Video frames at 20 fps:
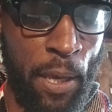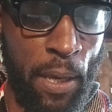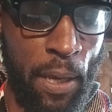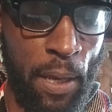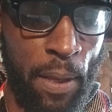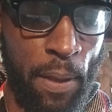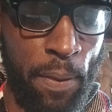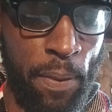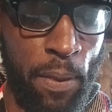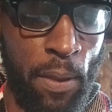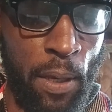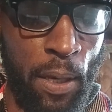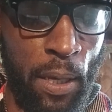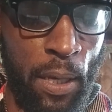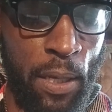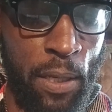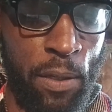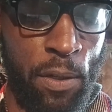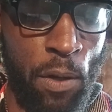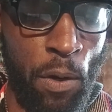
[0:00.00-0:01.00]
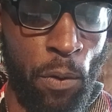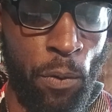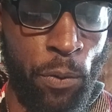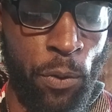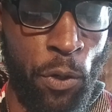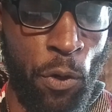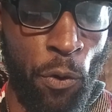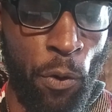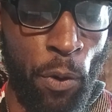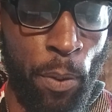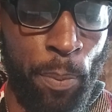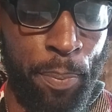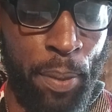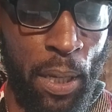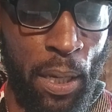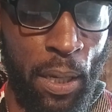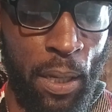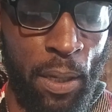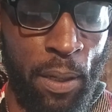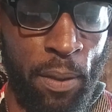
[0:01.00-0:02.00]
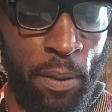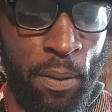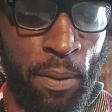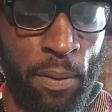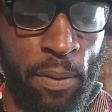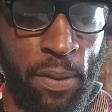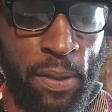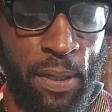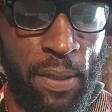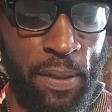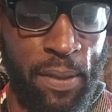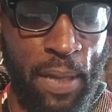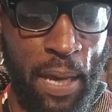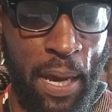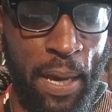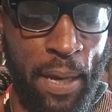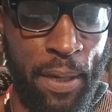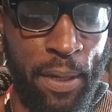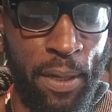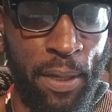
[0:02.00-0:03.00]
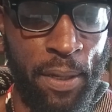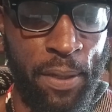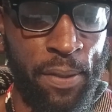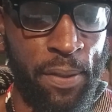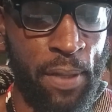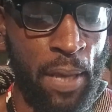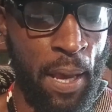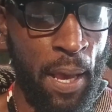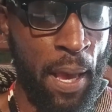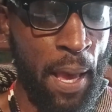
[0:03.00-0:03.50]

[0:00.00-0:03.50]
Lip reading: in the Indo European societies